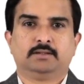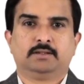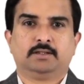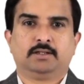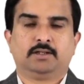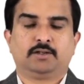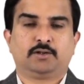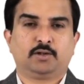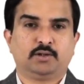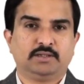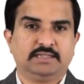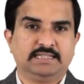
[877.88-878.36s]

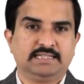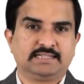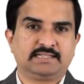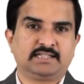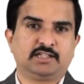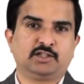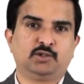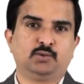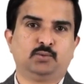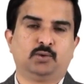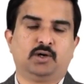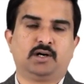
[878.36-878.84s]
So this
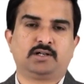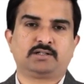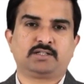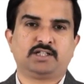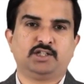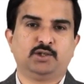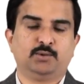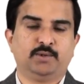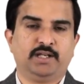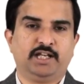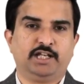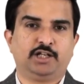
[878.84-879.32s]
is
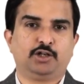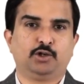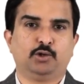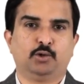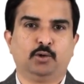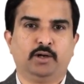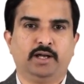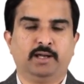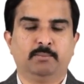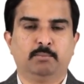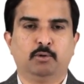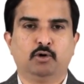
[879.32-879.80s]
what you need to
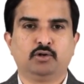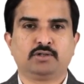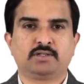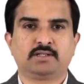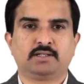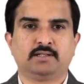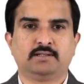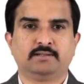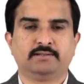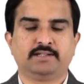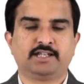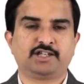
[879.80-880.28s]
know
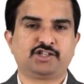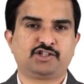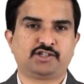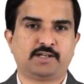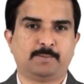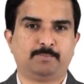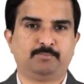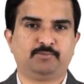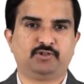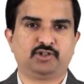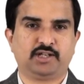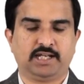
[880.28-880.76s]
about the
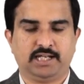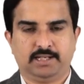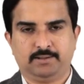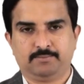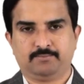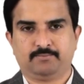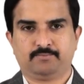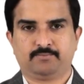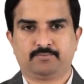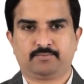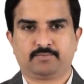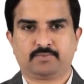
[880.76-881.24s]
Step
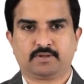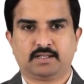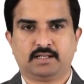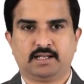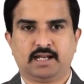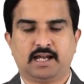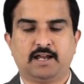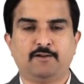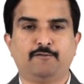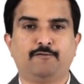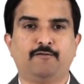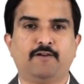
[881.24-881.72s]
3.
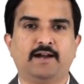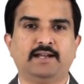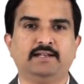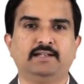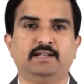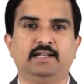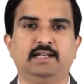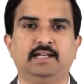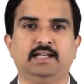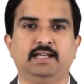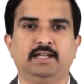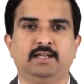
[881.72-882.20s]
And
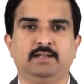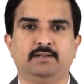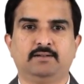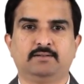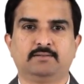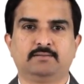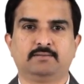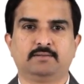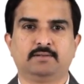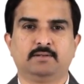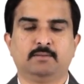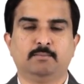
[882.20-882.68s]
finally,
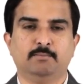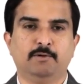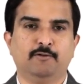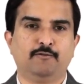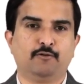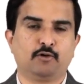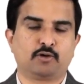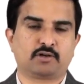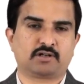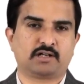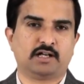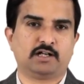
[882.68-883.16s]

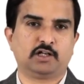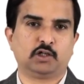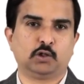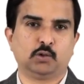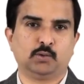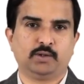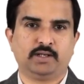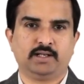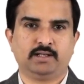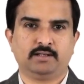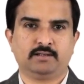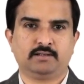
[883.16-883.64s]
before
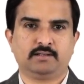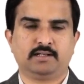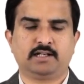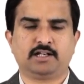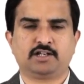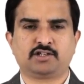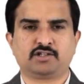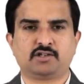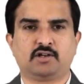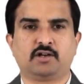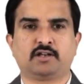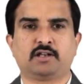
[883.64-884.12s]
concluding,
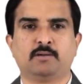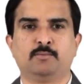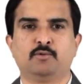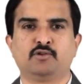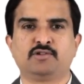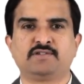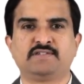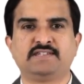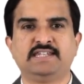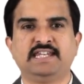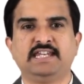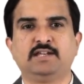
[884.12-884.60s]
let us talk
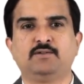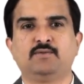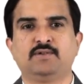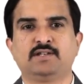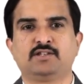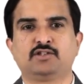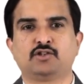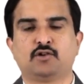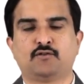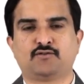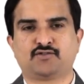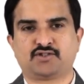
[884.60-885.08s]
about
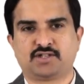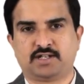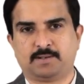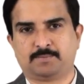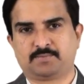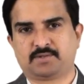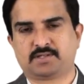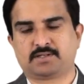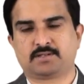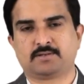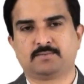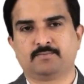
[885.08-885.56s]
sequence of
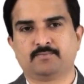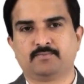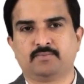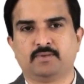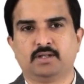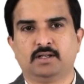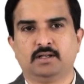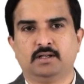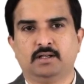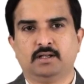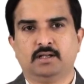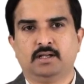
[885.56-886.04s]
steps.
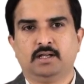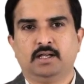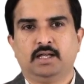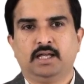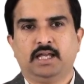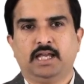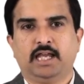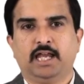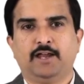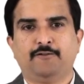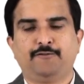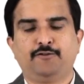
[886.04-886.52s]

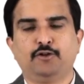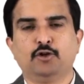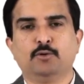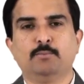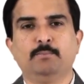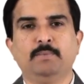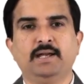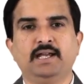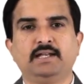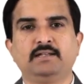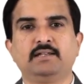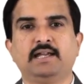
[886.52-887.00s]
If you
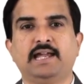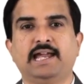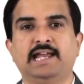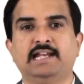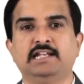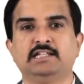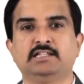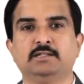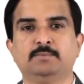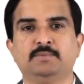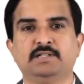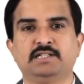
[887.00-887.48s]
meet the
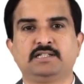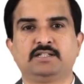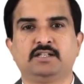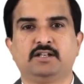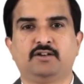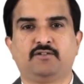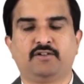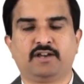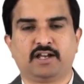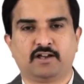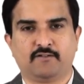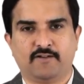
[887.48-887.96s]
eligibility
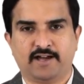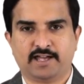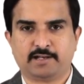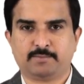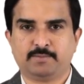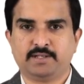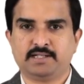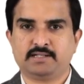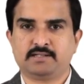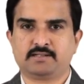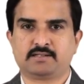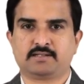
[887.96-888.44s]

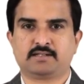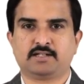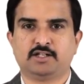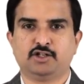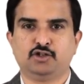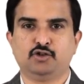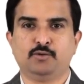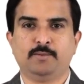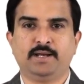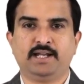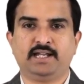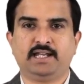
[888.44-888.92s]
requirements,
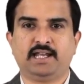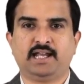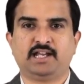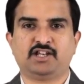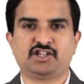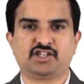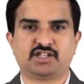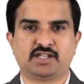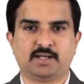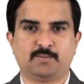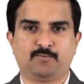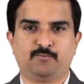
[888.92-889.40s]
you may
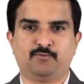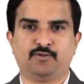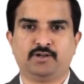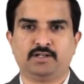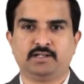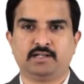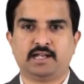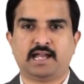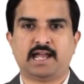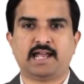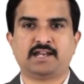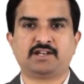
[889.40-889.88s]
take Step
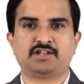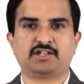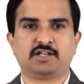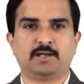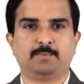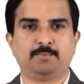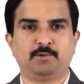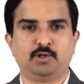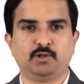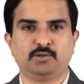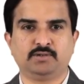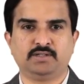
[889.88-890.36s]
1 and
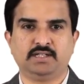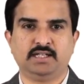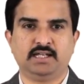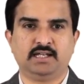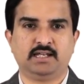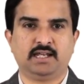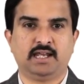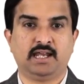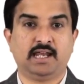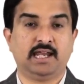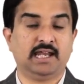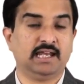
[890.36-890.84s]
Step 2
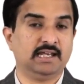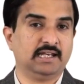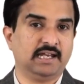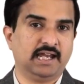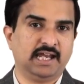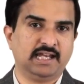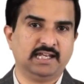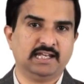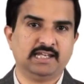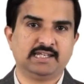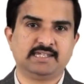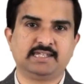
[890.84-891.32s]
CK in
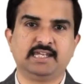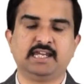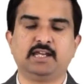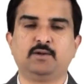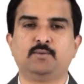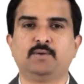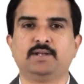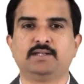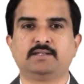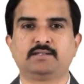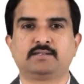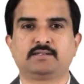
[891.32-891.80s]
any
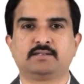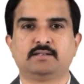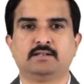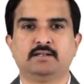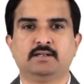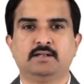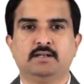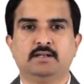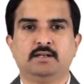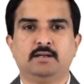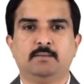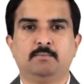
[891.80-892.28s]
sequence,
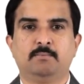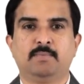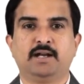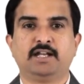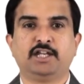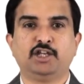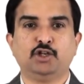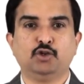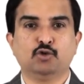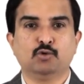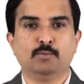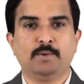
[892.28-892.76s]

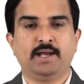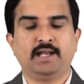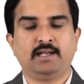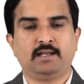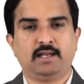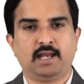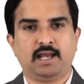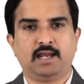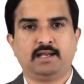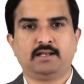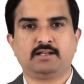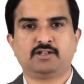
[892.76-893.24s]
but you may
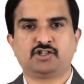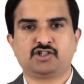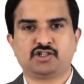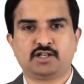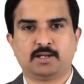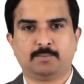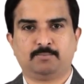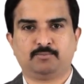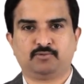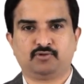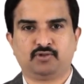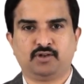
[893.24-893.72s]
take
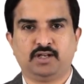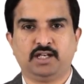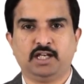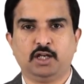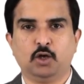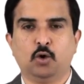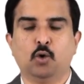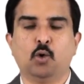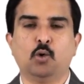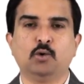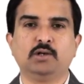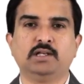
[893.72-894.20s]
Step
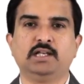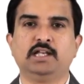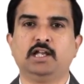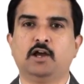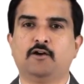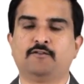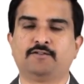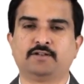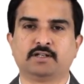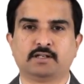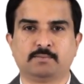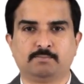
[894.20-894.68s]
3 only
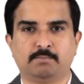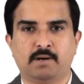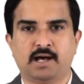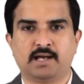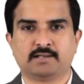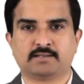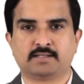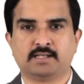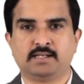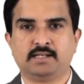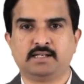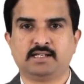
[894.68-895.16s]
after
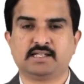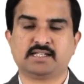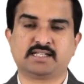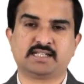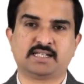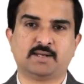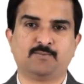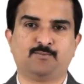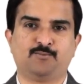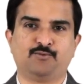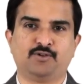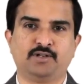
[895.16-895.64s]
passing
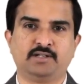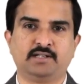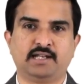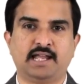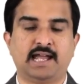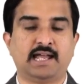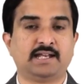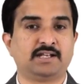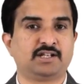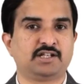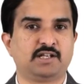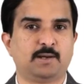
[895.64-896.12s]
Step 1
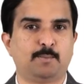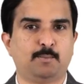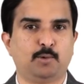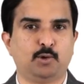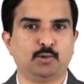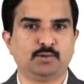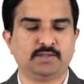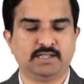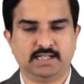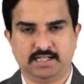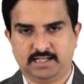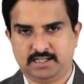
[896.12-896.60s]
and Step
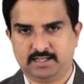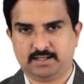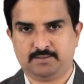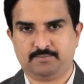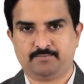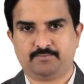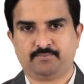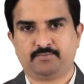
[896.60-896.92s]
2 CK.